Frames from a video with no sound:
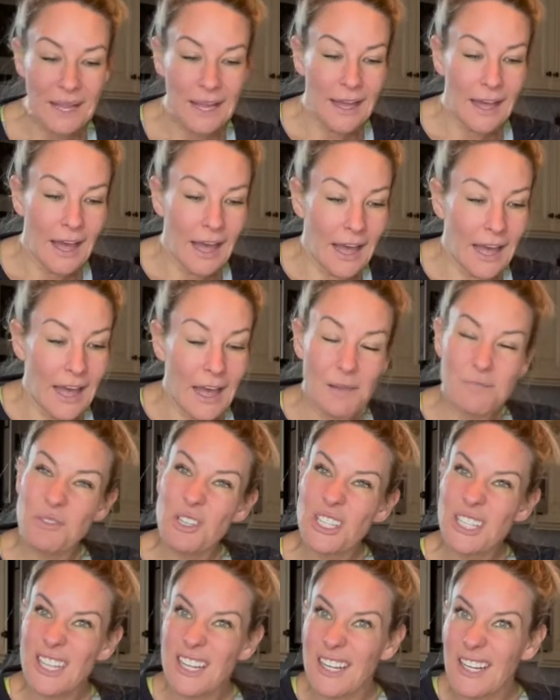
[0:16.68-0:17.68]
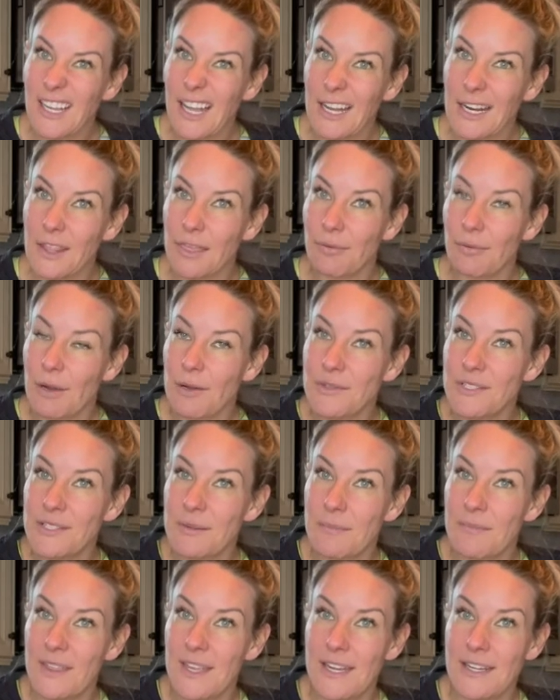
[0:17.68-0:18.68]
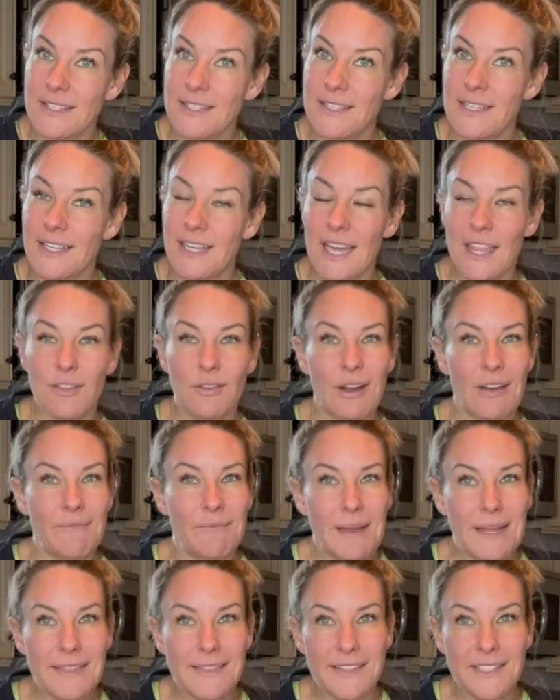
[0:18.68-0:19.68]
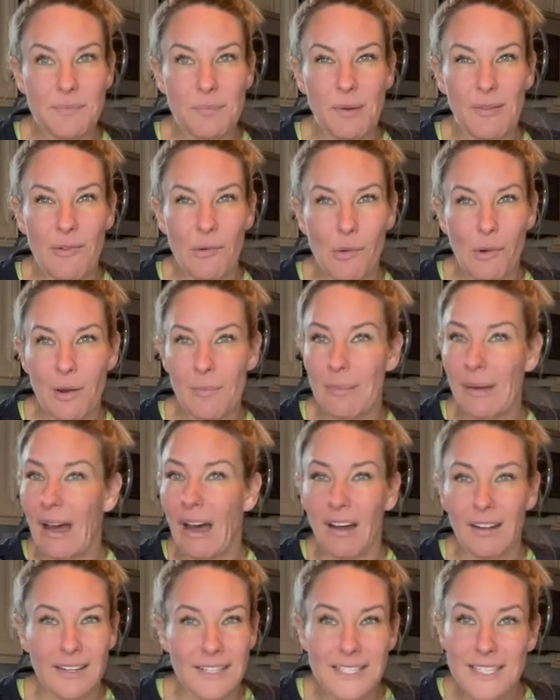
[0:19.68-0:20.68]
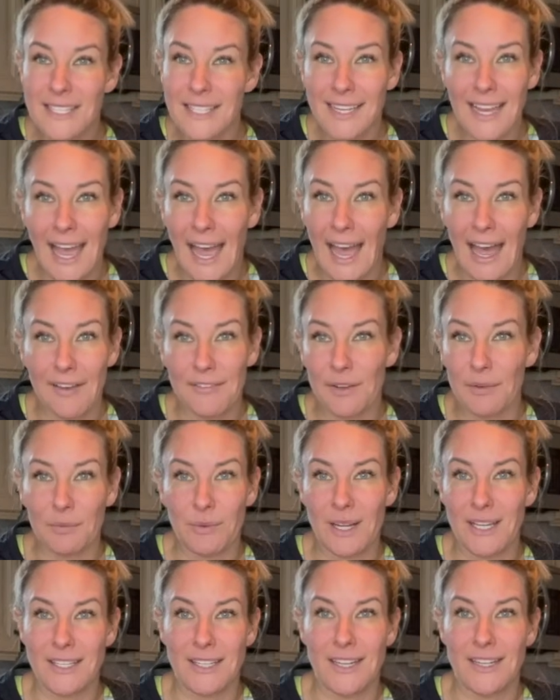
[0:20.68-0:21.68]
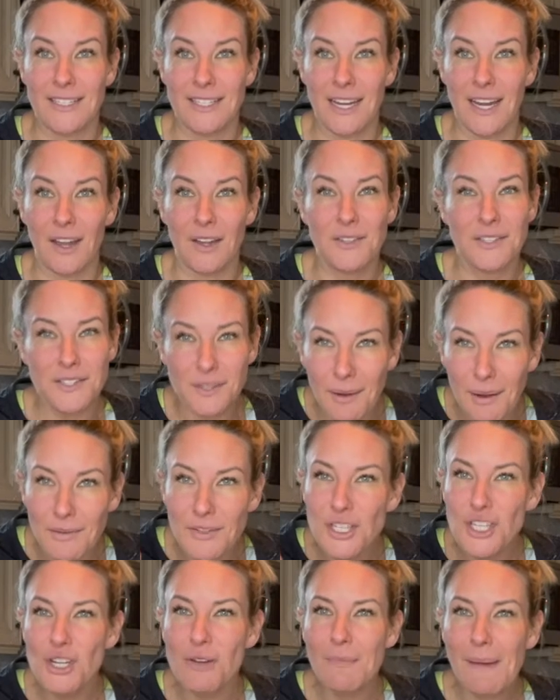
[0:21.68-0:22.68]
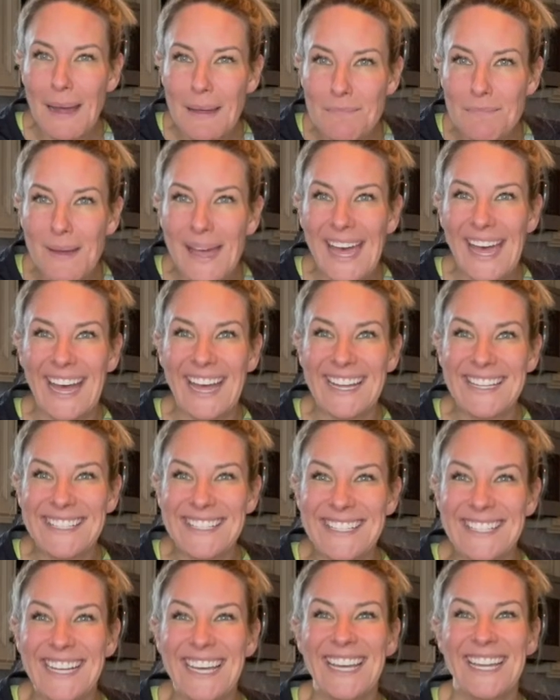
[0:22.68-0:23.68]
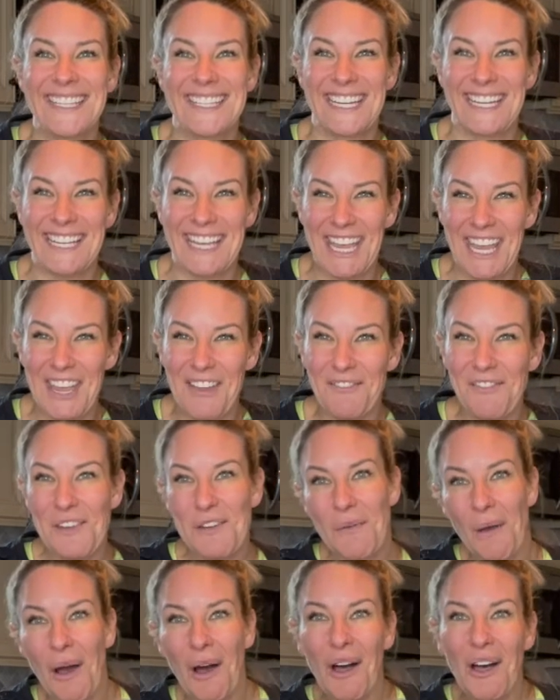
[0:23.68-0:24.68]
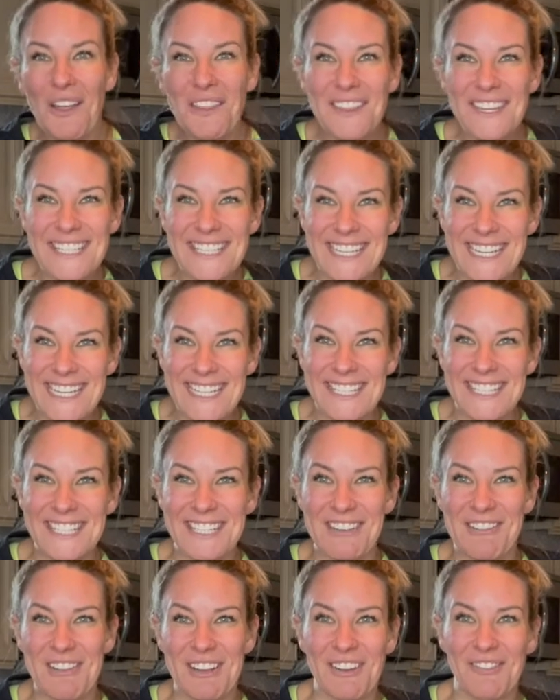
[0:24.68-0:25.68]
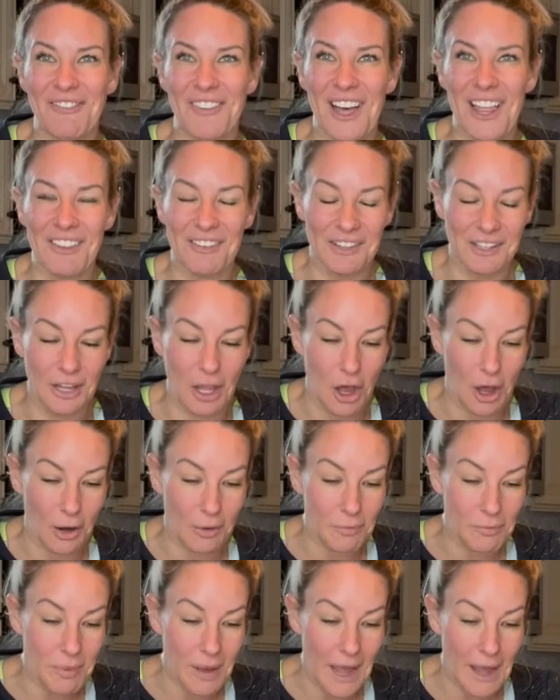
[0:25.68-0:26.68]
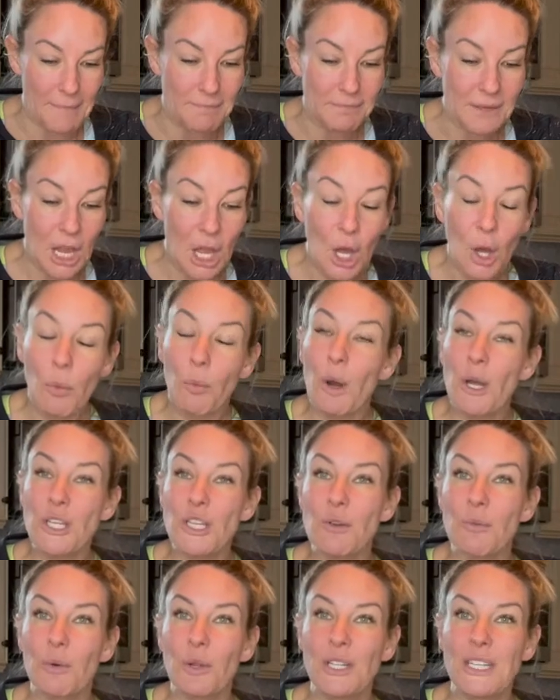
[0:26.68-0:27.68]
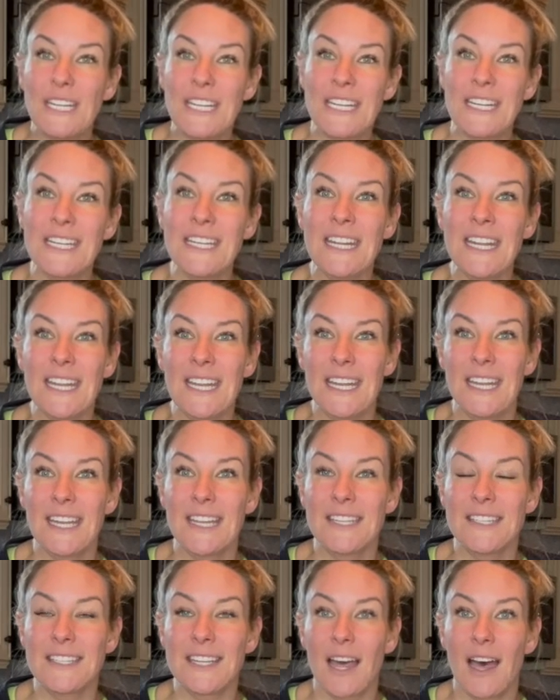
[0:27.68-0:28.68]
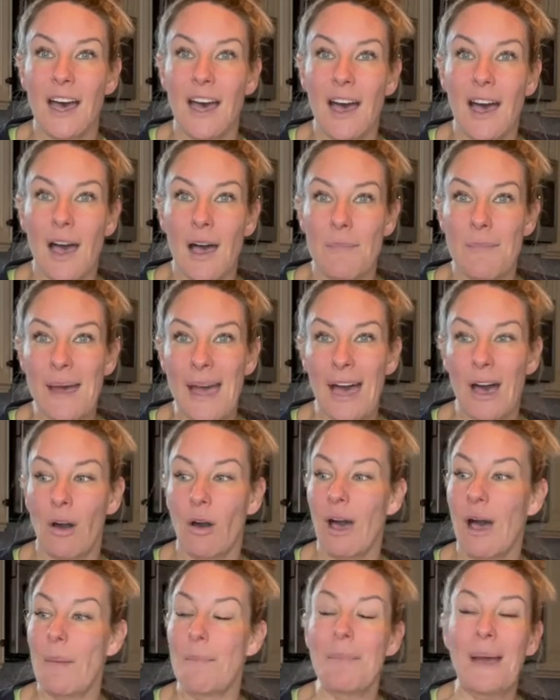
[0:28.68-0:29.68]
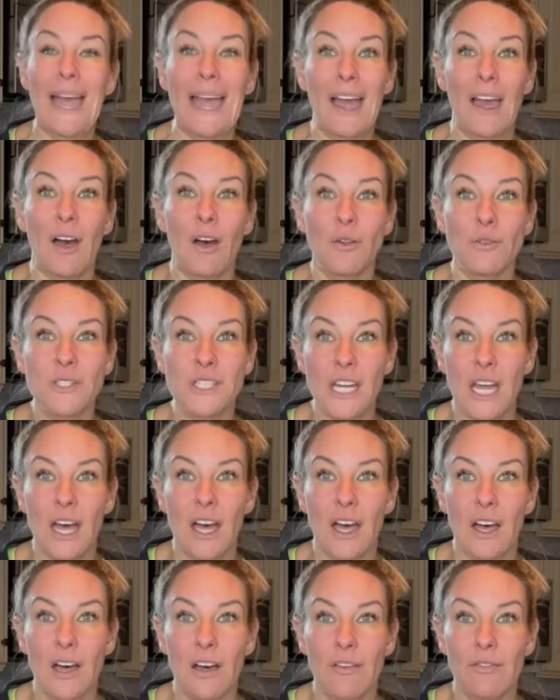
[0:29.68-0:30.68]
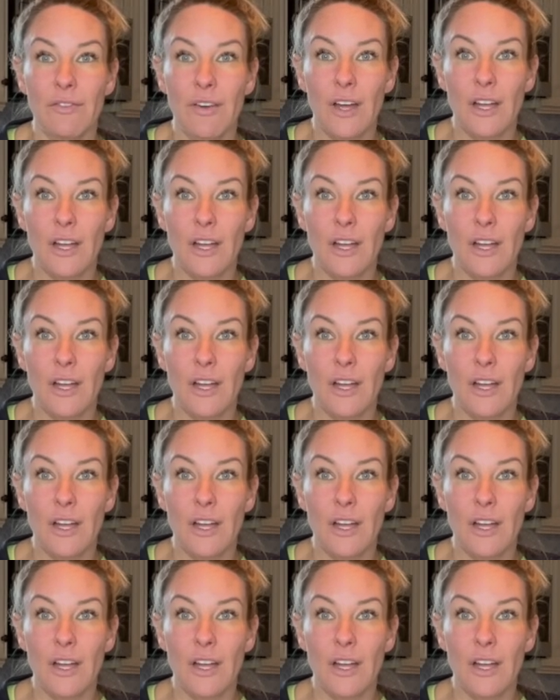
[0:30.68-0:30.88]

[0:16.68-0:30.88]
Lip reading: I'm just going to kind of throw some things together. I've made this before, but honestly, I haven't written it down. So I'll do my best to give you all the deets so you can follow along. But what you will need is about a pound of